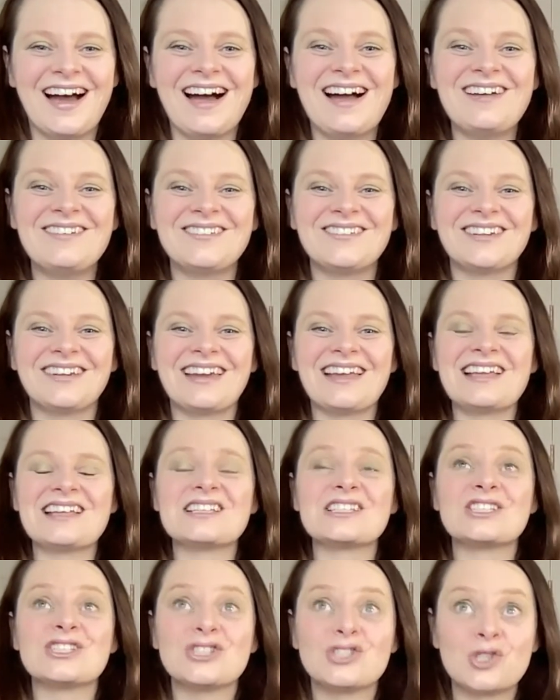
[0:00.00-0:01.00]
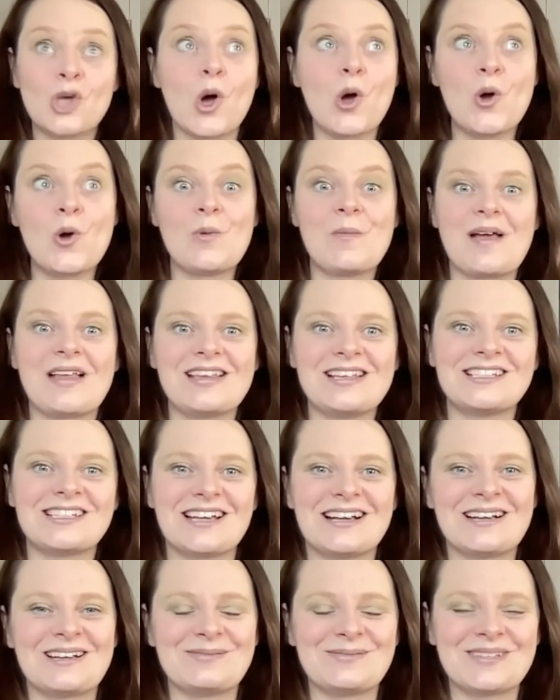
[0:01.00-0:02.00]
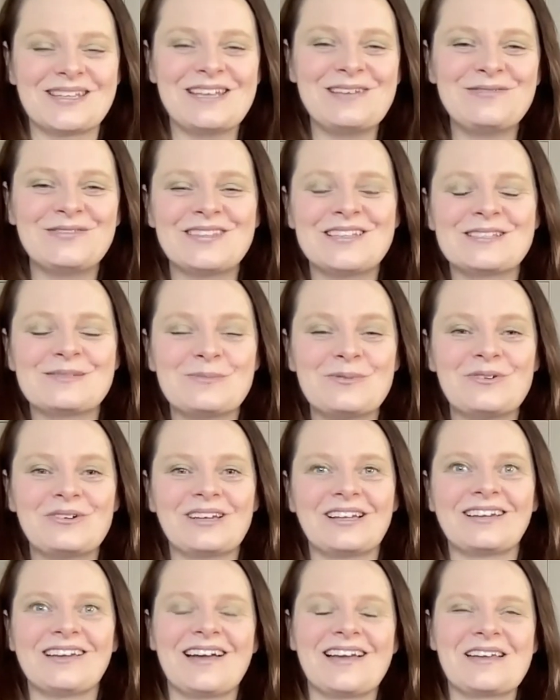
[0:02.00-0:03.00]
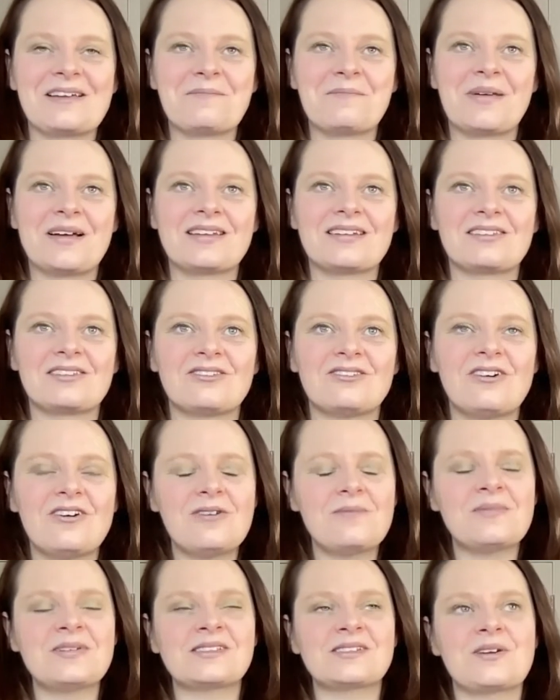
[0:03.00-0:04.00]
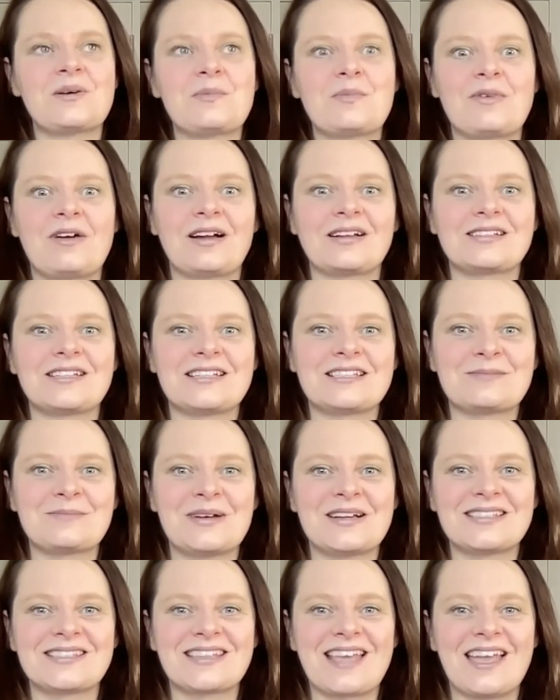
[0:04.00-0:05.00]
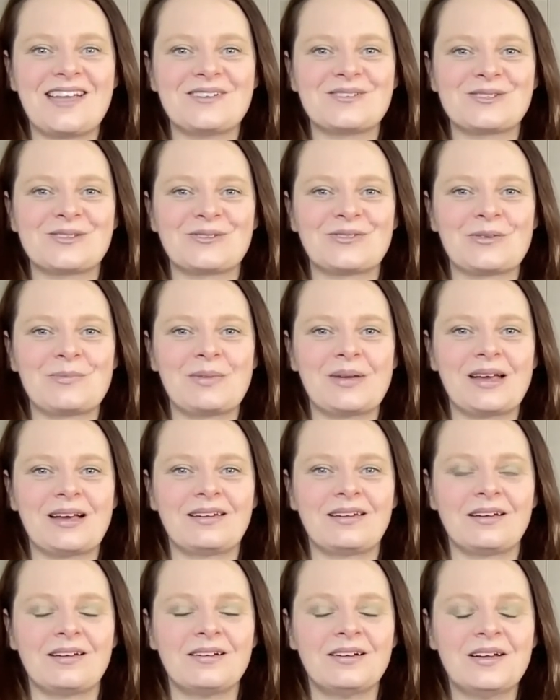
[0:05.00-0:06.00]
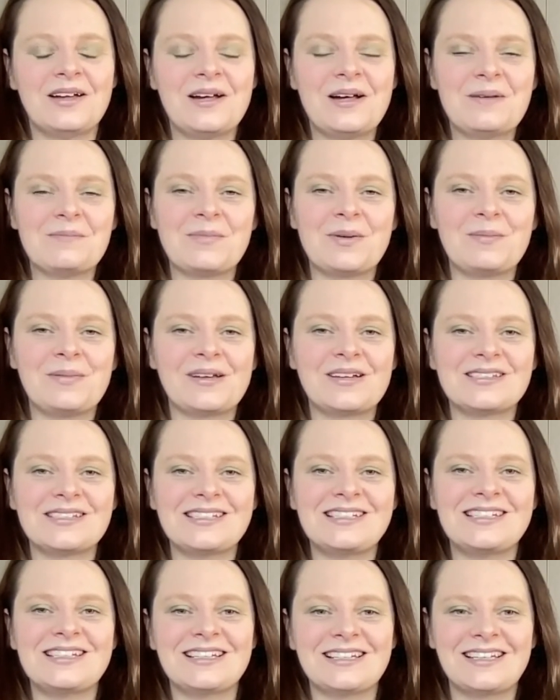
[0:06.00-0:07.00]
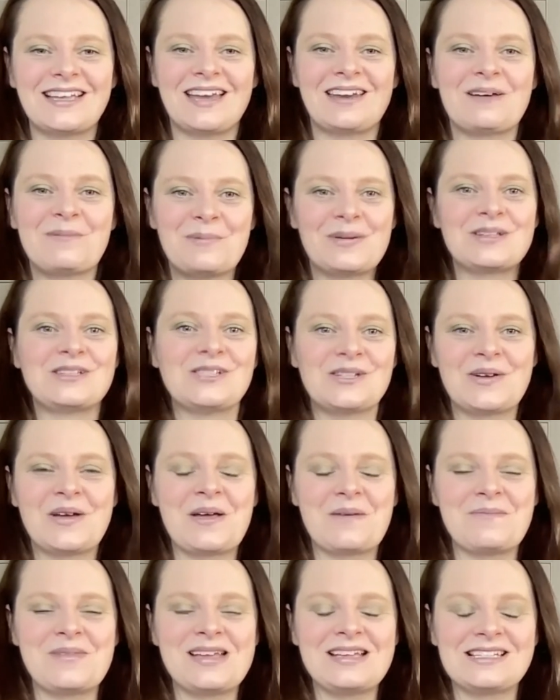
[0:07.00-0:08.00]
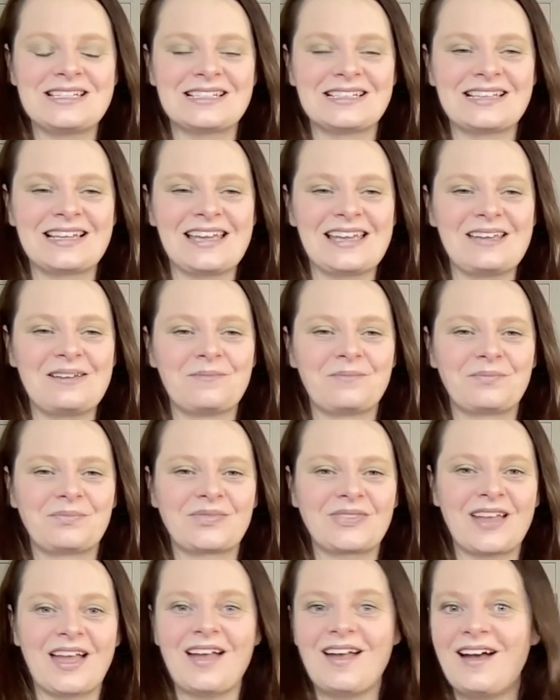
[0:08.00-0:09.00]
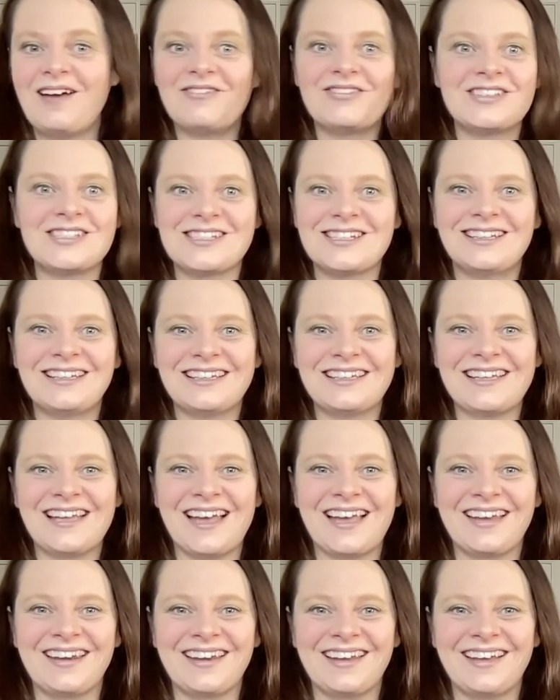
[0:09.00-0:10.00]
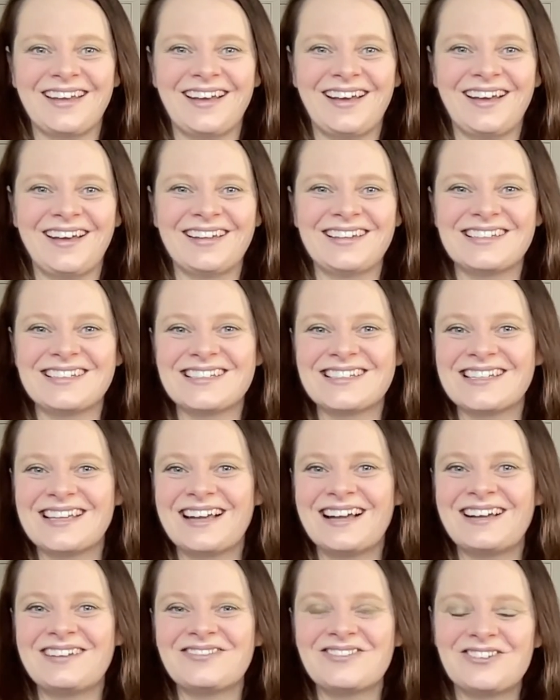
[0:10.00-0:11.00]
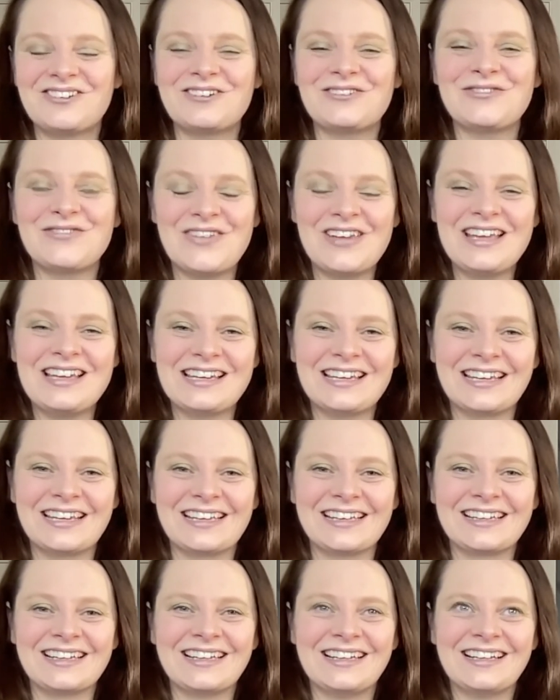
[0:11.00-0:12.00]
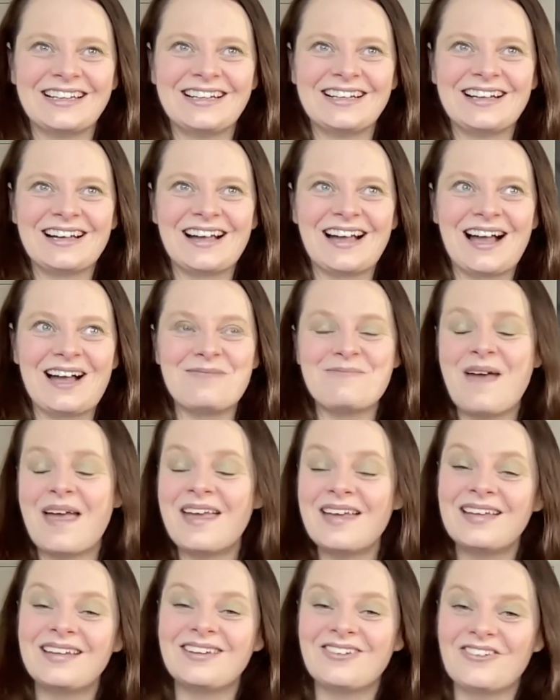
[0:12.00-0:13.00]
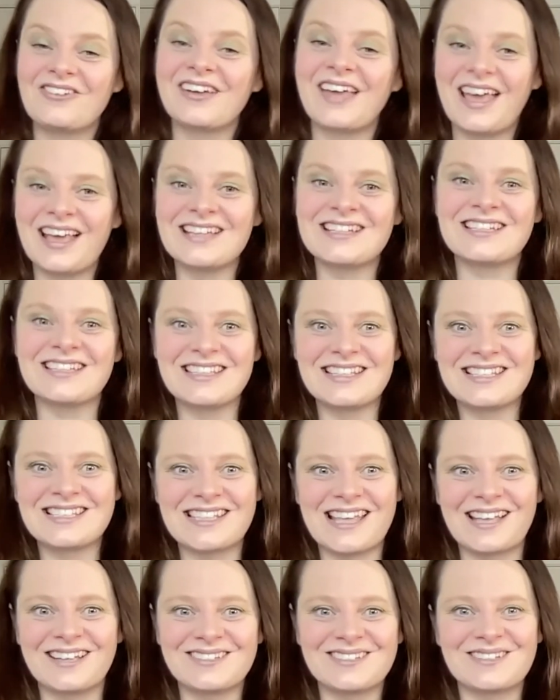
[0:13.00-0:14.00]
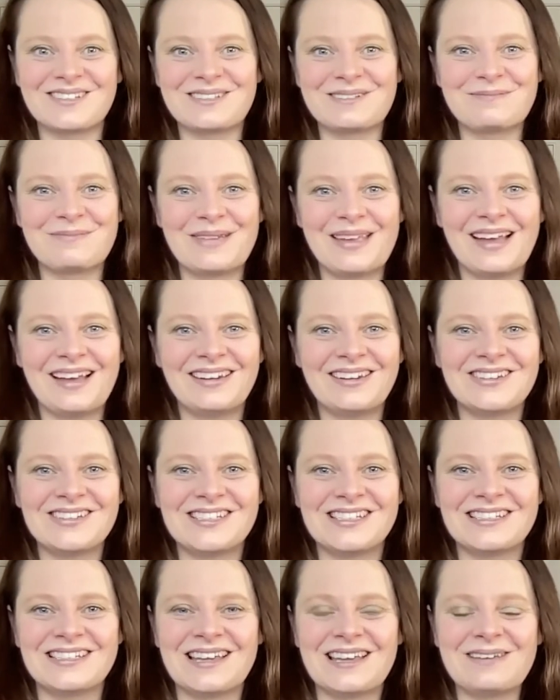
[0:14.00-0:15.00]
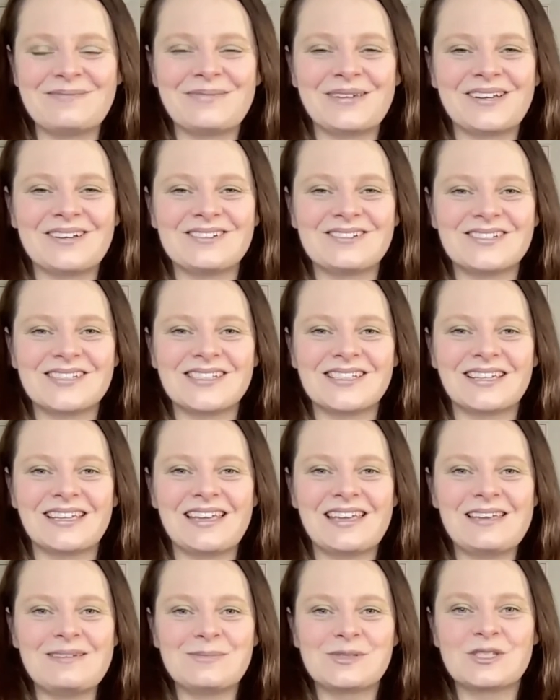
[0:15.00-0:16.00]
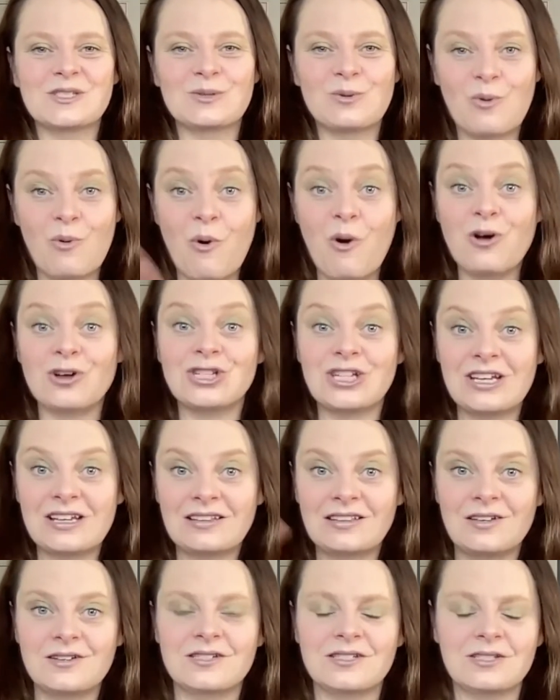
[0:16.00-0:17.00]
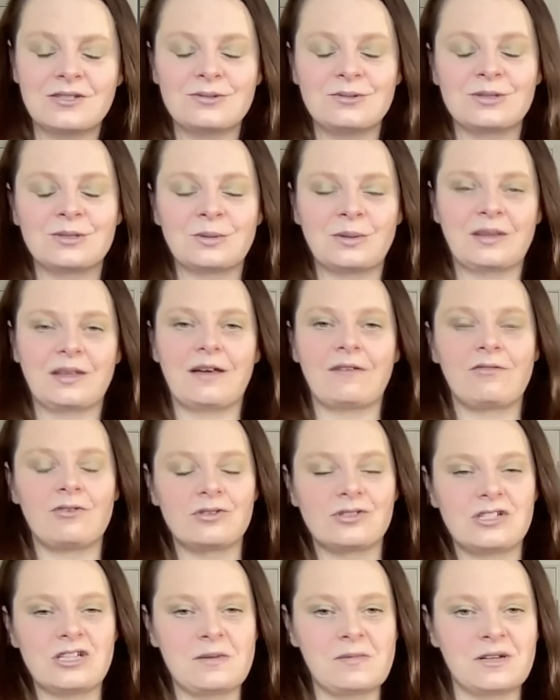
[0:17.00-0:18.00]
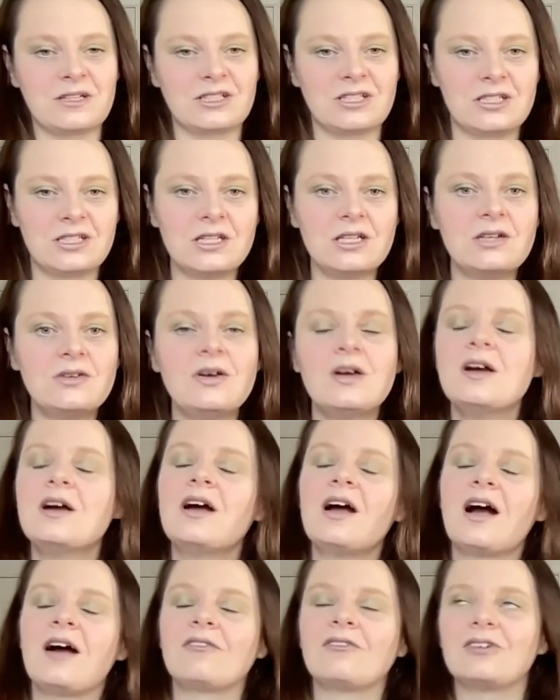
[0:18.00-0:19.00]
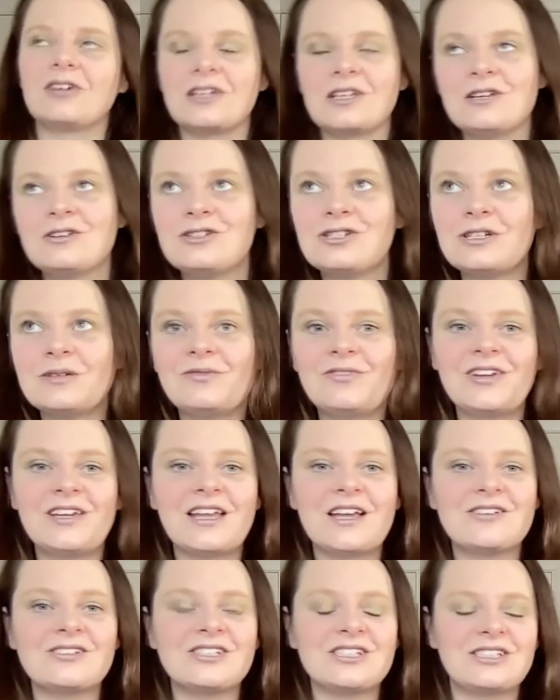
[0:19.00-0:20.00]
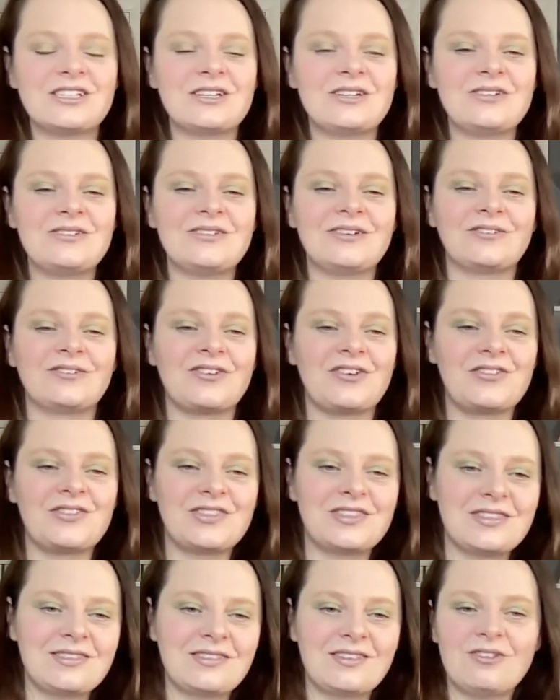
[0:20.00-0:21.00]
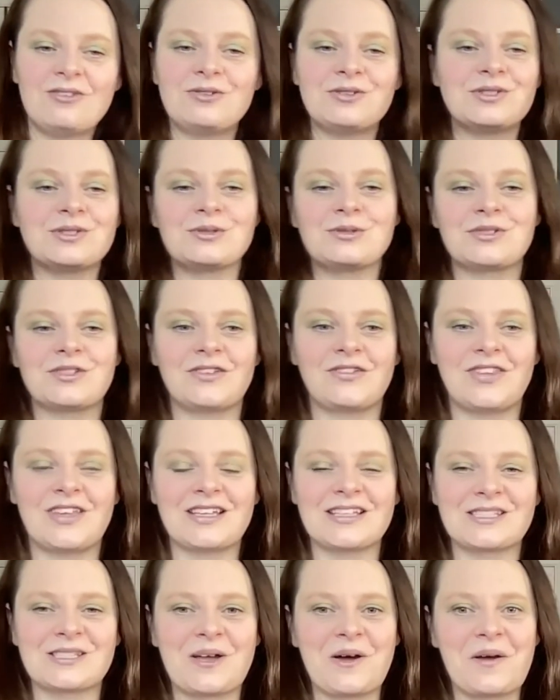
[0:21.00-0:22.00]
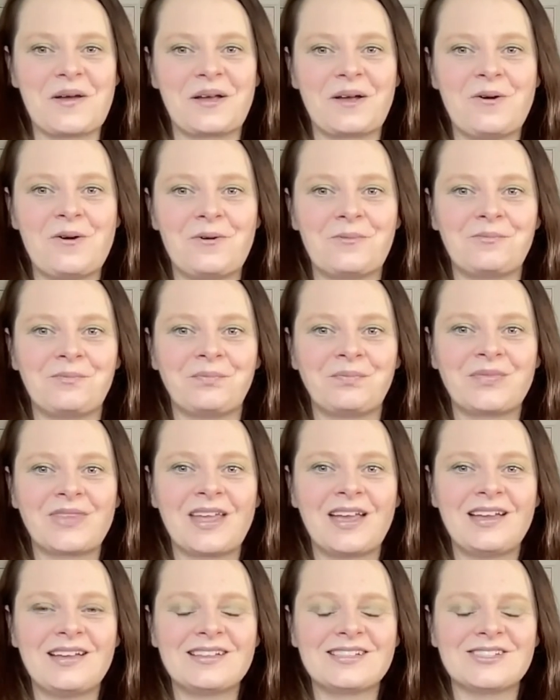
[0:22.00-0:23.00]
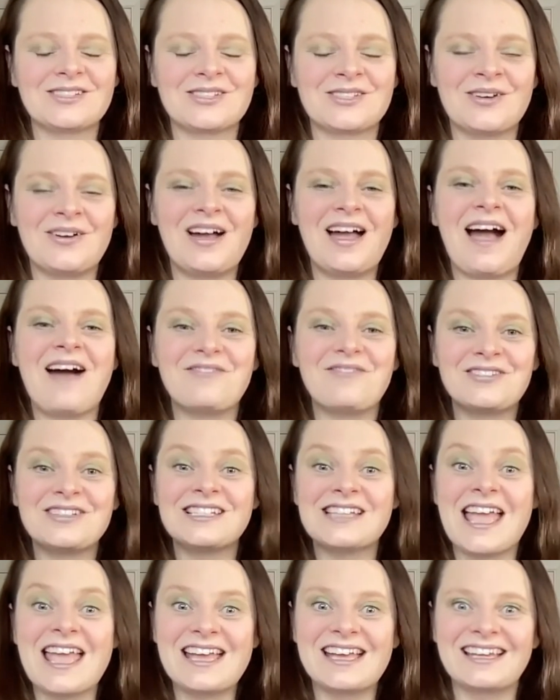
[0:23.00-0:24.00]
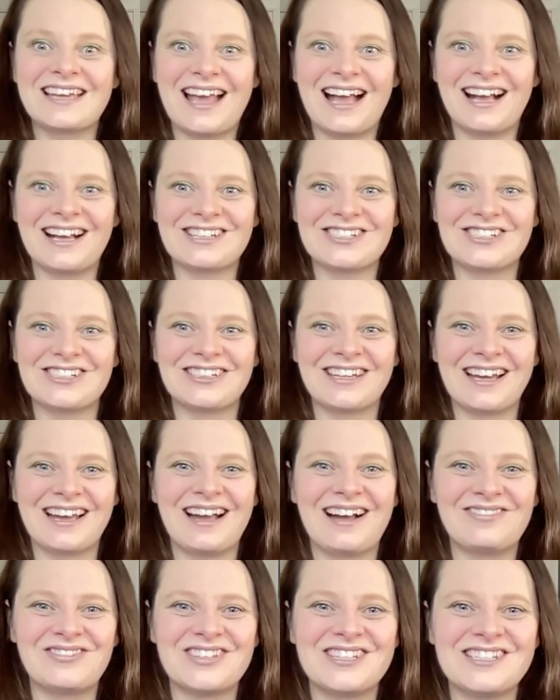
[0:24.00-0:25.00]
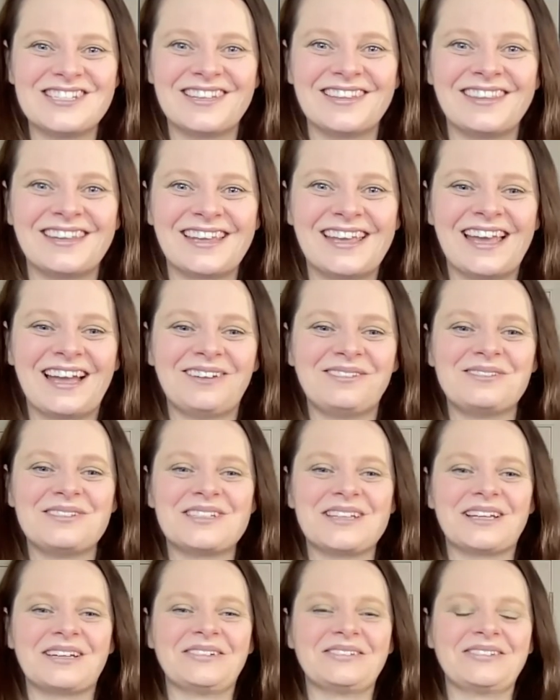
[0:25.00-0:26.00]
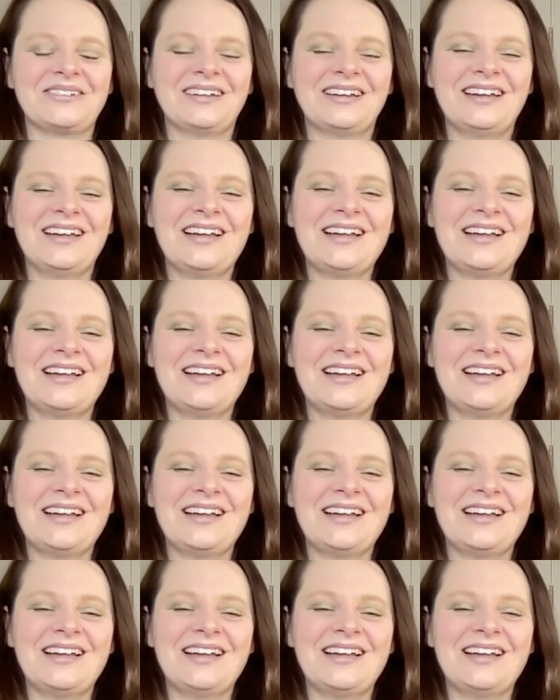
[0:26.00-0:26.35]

I've done it so many times. Even this morning lying in bed, I thought, oh, I must go and practice my scales on the piano. But because I didn't get up and do it immediately, I haven't done it yet. And I've got a feeling I may not get to the scales on the piano today because I keep squashing those thoughts with, I've got too much to do, I've got a YouTube video to do, I've got all sorts of things going on. So I haven't taken action, I haven't done the countdown.